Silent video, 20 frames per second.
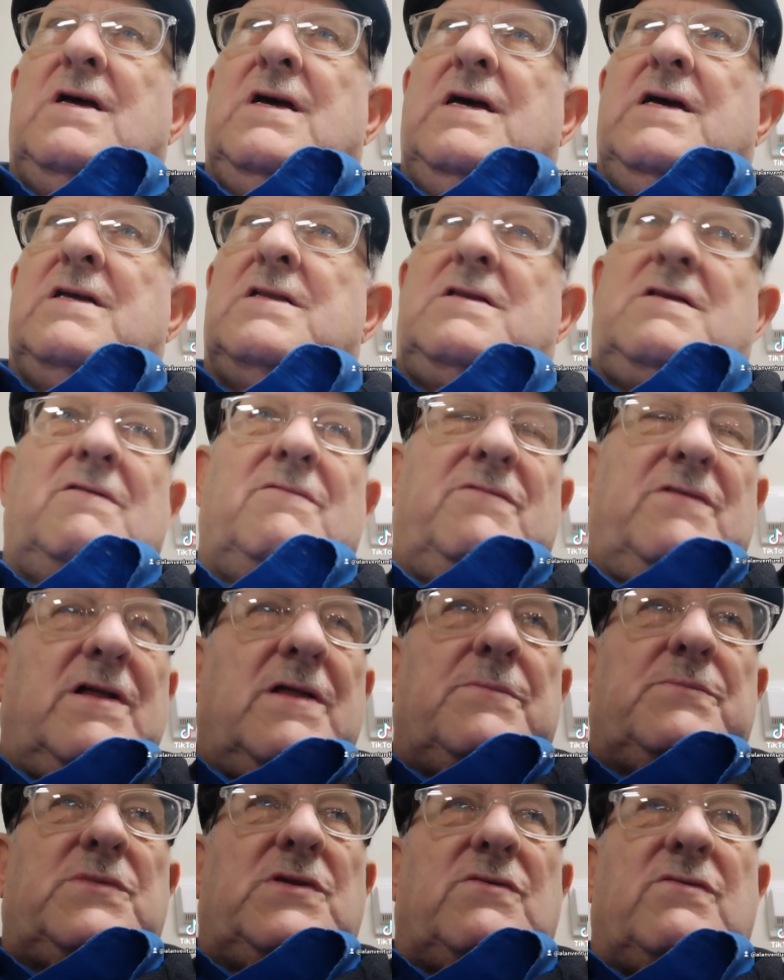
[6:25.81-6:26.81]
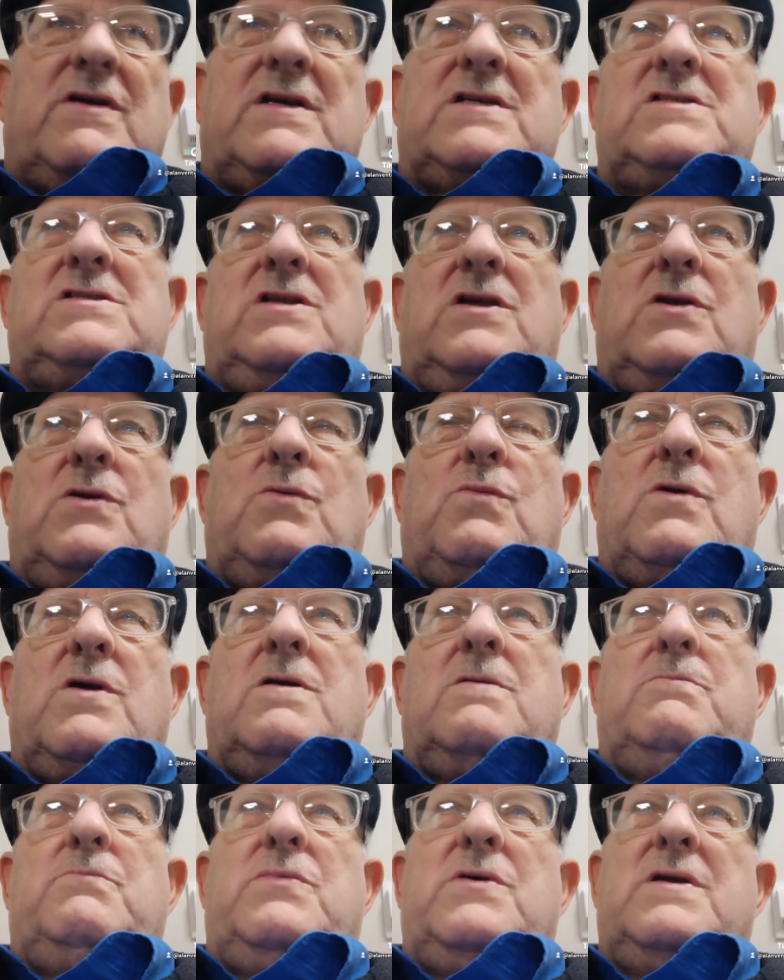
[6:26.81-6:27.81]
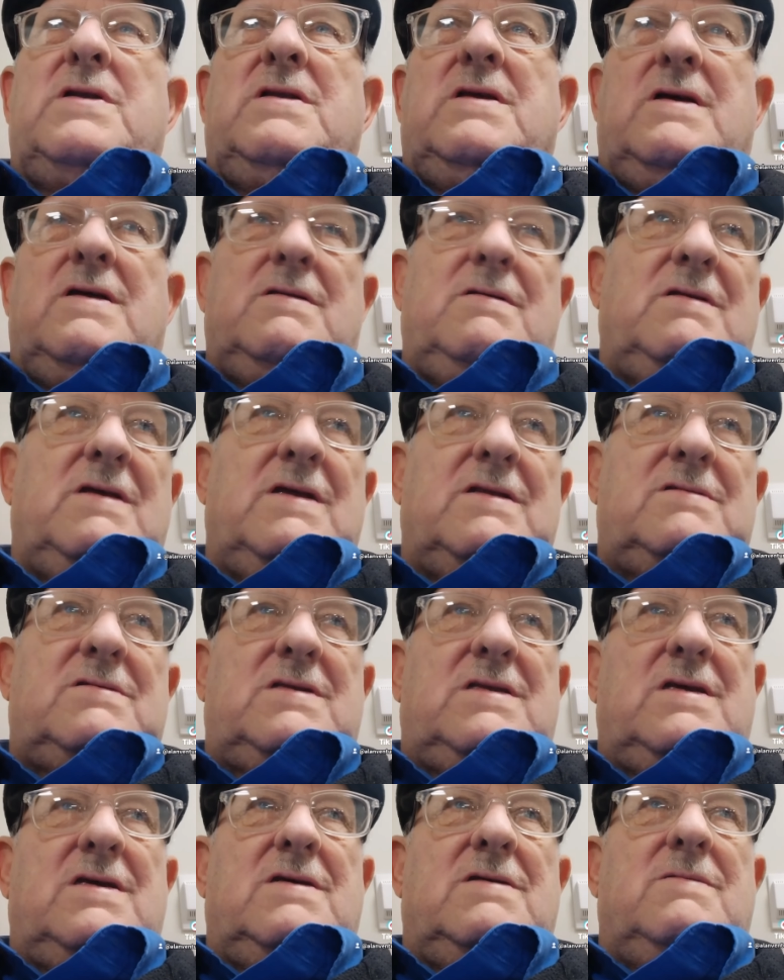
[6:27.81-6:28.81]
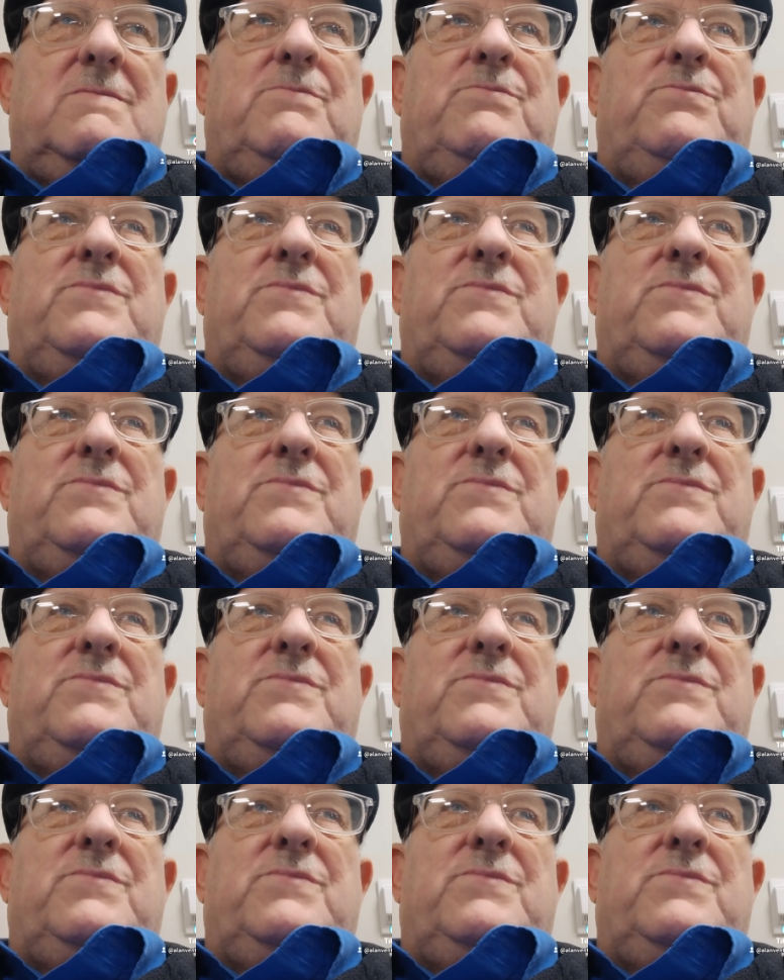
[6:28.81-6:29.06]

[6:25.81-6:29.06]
It developed the rest of the world, but it